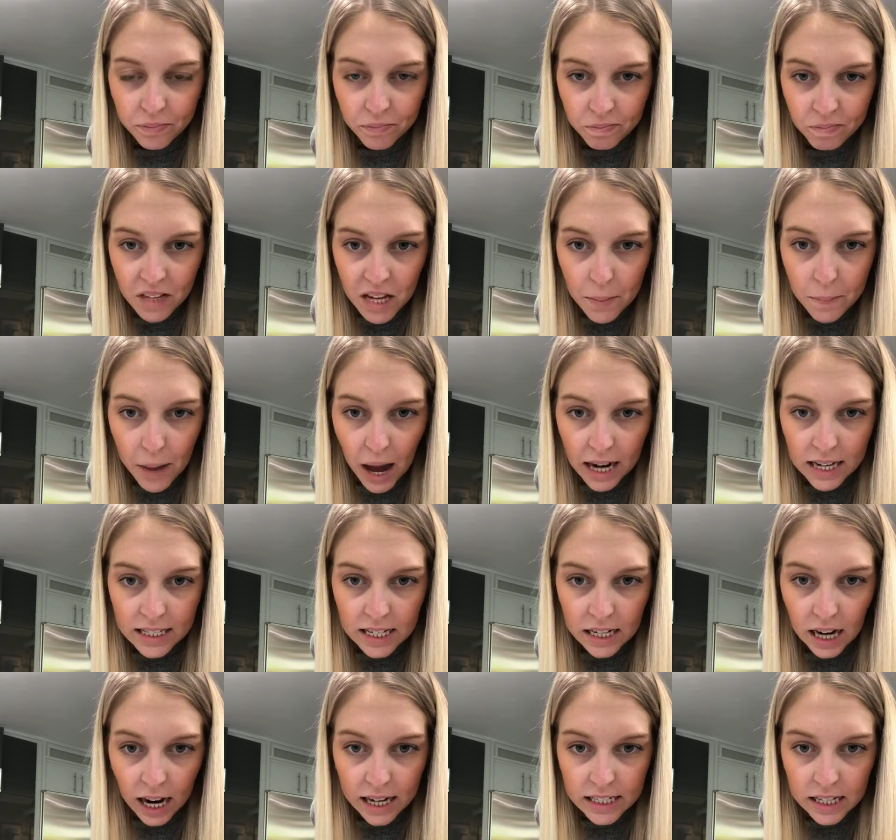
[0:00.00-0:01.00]

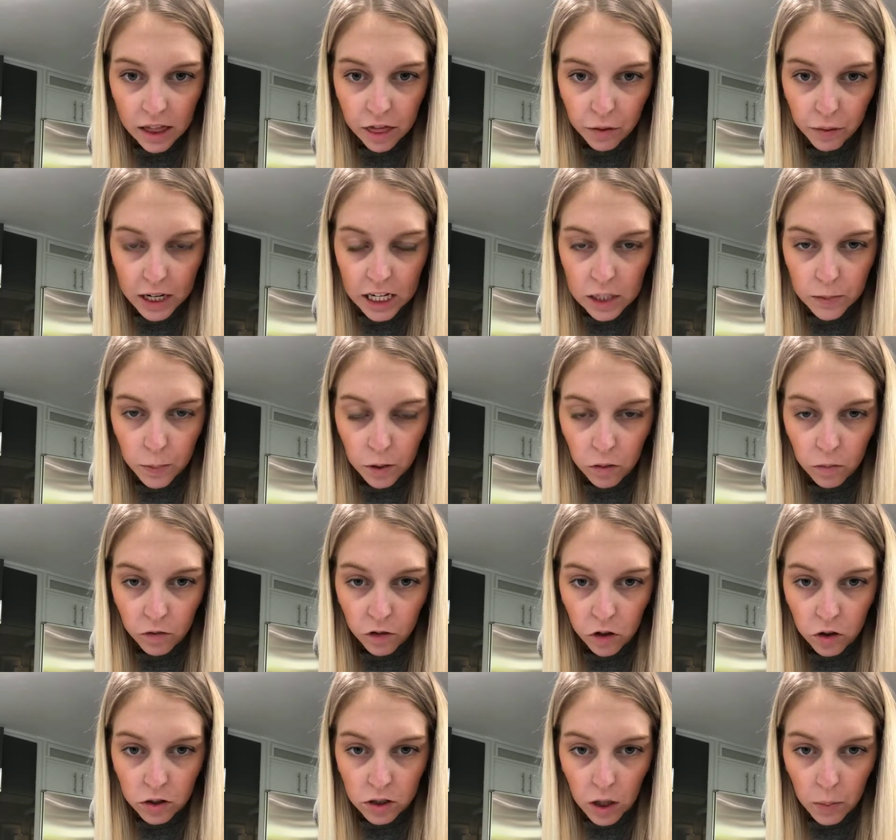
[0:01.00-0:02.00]
Madison, I did 3
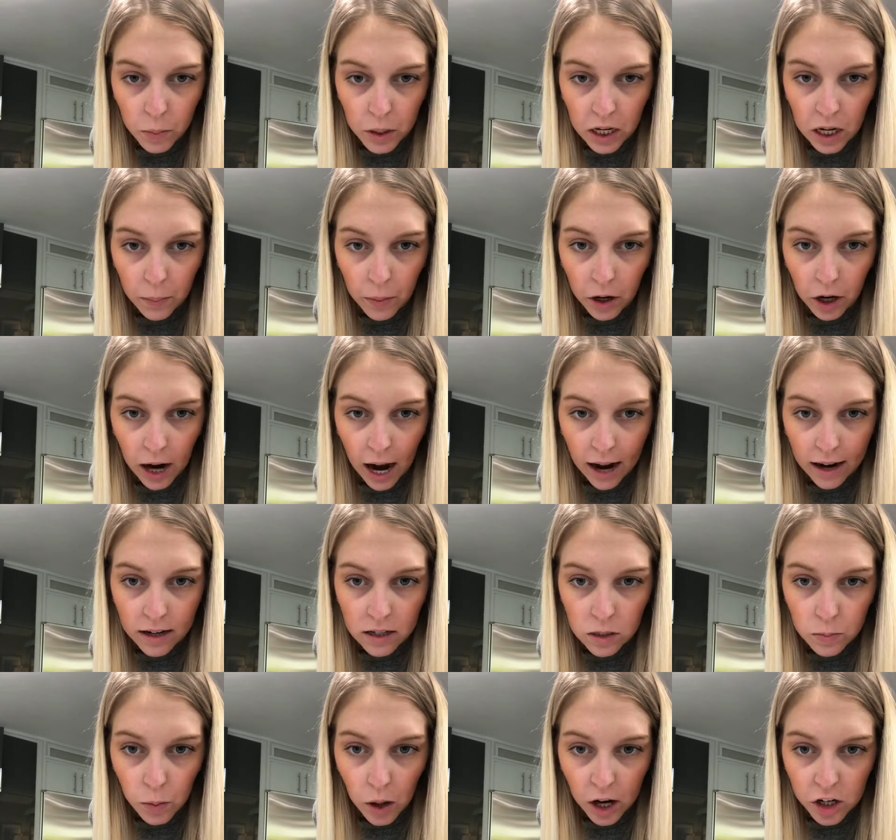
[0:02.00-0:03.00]
spoonfuls of peanut butter, added a
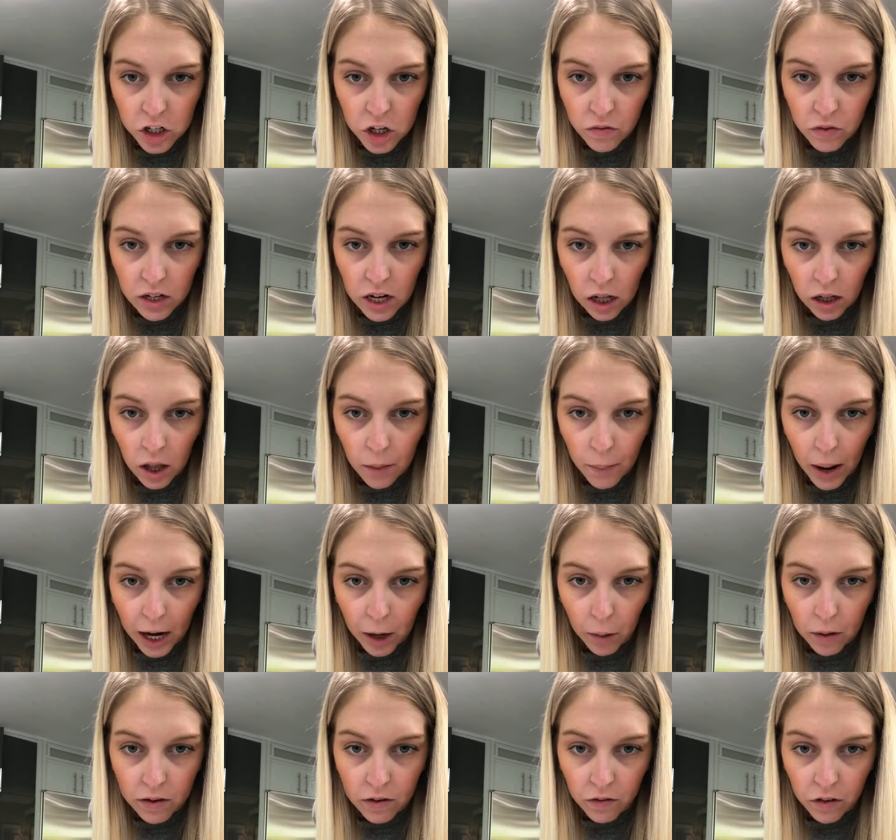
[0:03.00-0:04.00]
splash of vanilla,
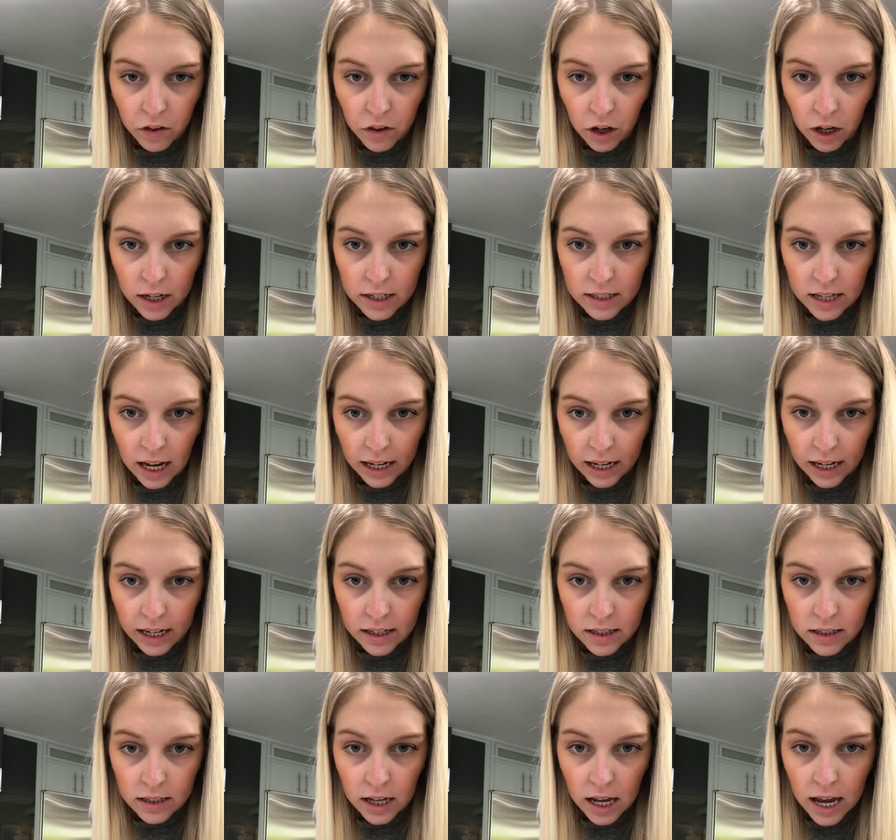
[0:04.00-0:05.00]
microwaved it for 30
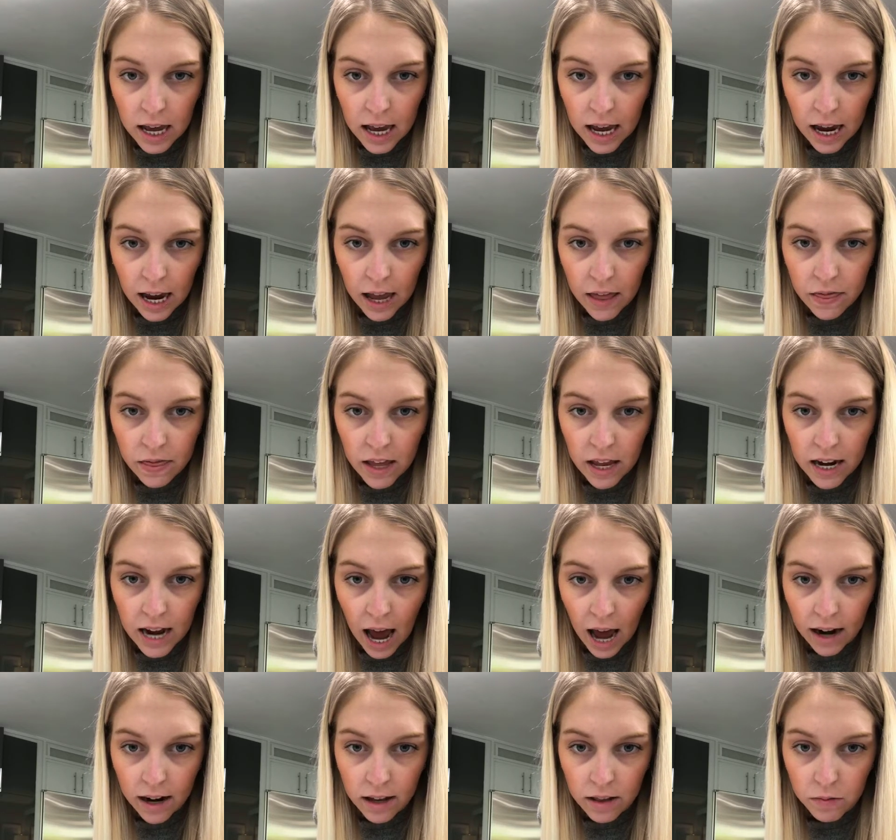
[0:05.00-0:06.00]
seconds, and then
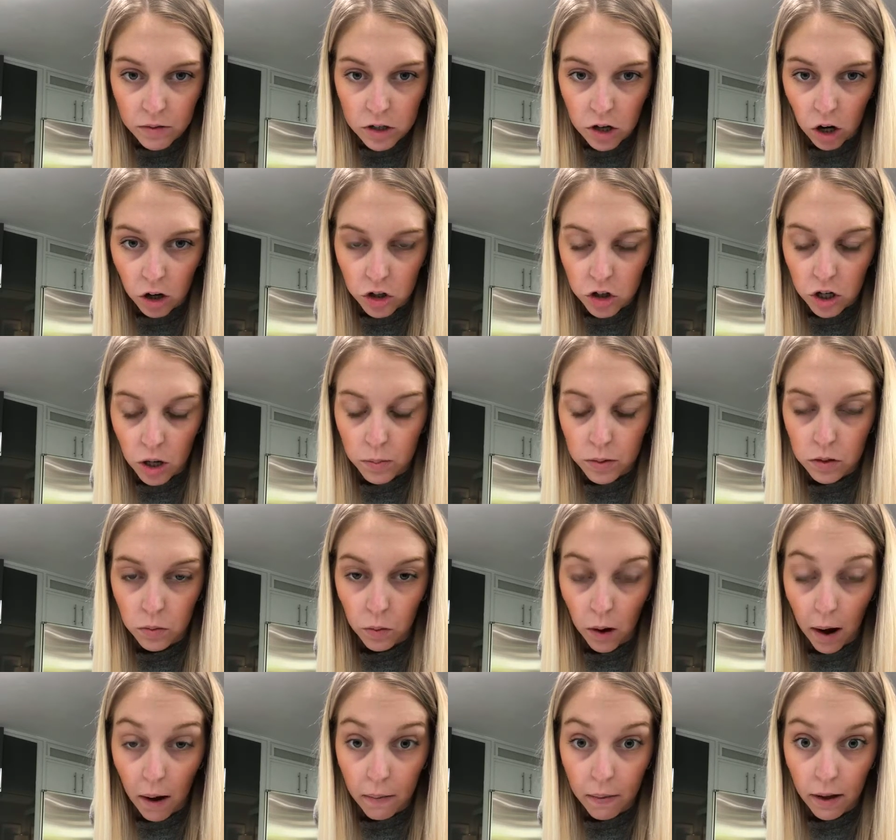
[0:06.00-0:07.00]
added in them with chocolate chips.
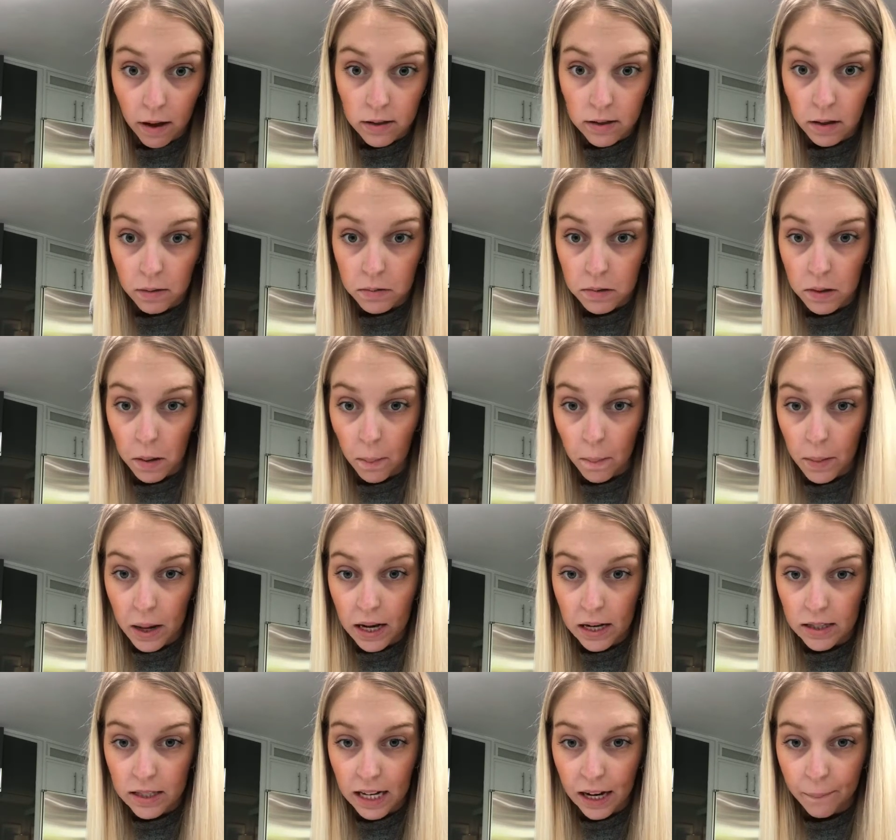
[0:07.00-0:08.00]
Wow, that sounds
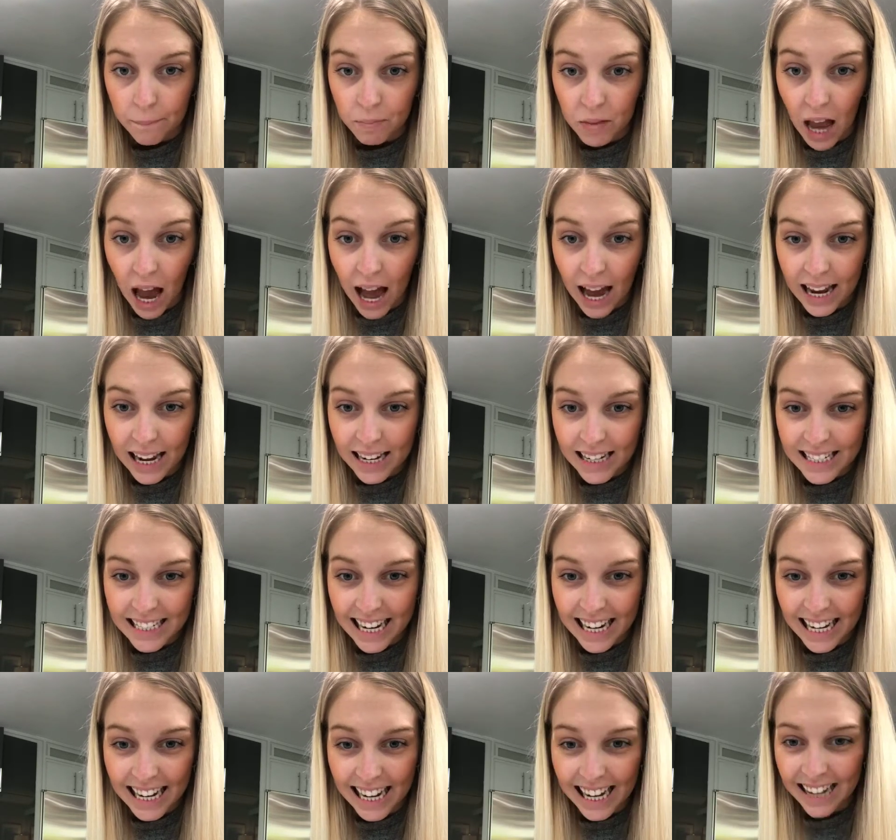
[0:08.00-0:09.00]
amazing. Hi, Aunt
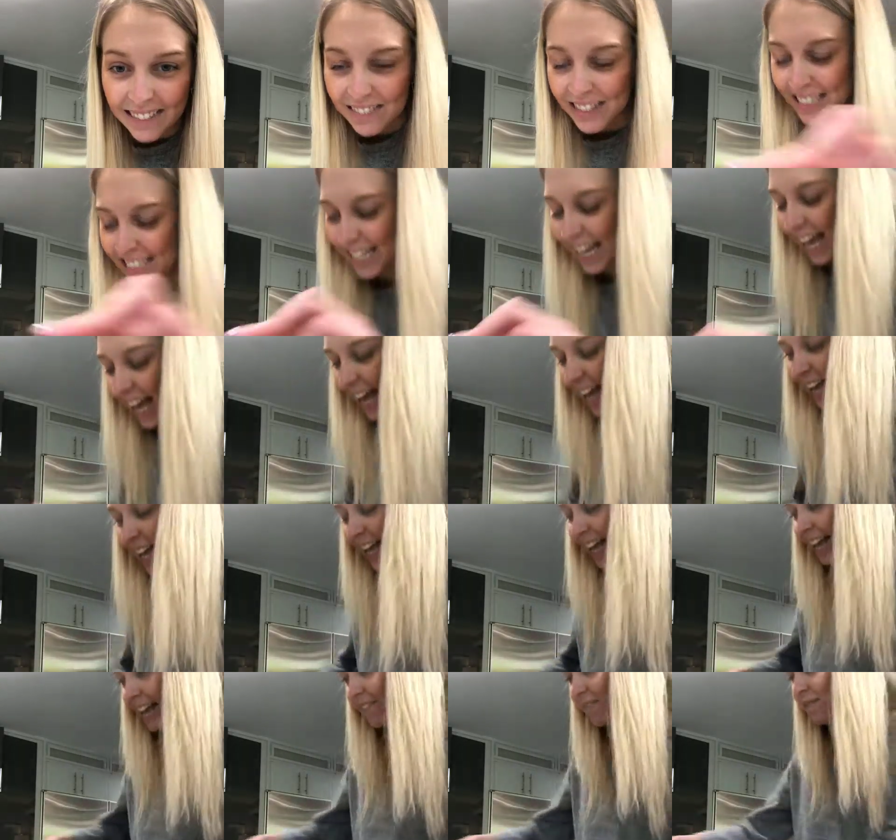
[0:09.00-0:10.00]
Dana, what's
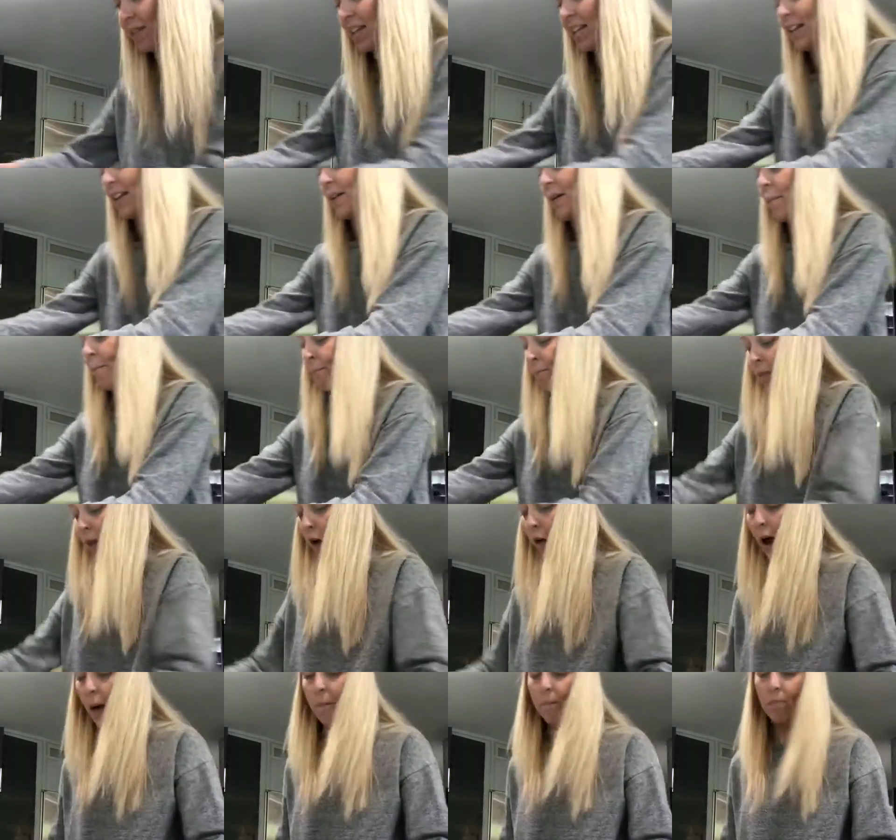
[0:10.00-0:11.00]
up?
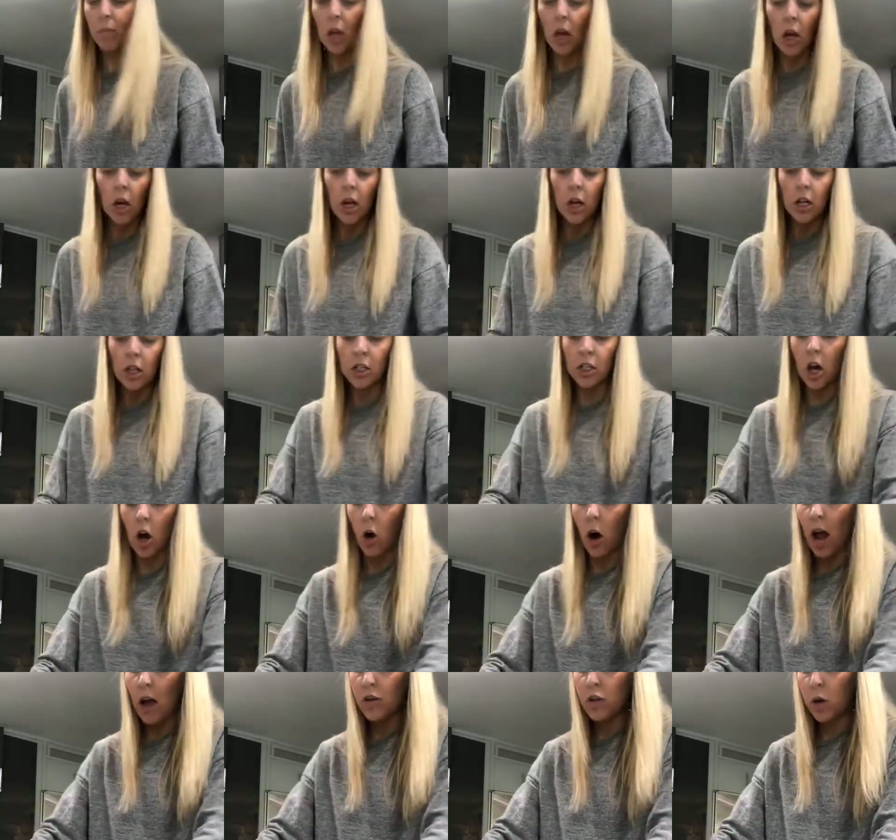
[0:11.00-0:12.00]
Okay, so
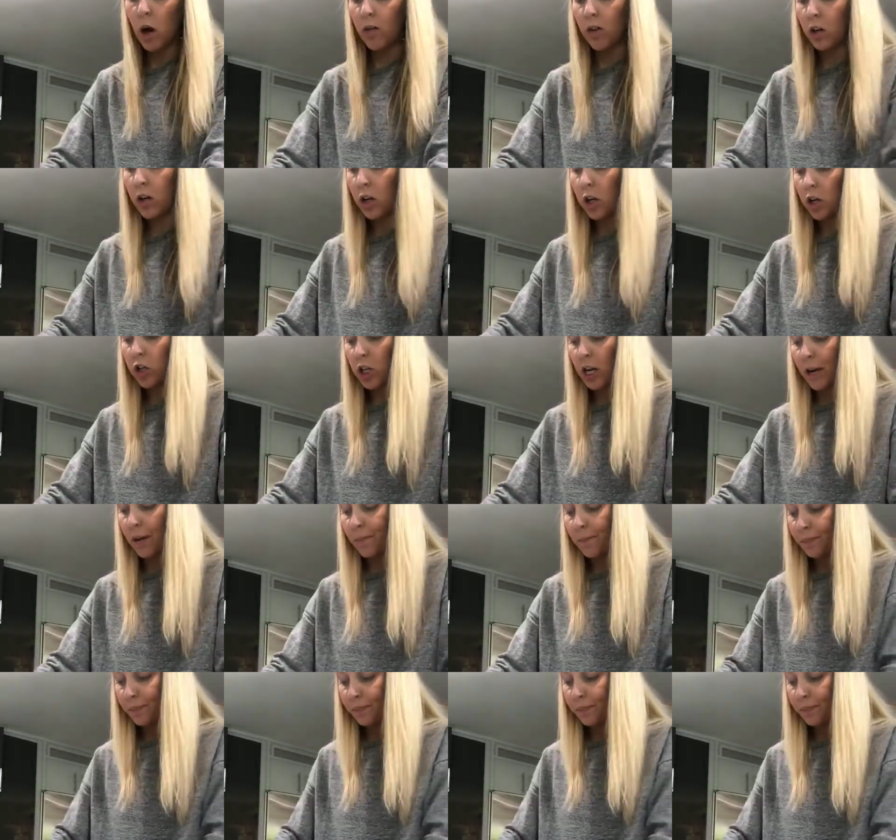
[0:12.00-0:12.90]
I have 12 on a cookie sheet.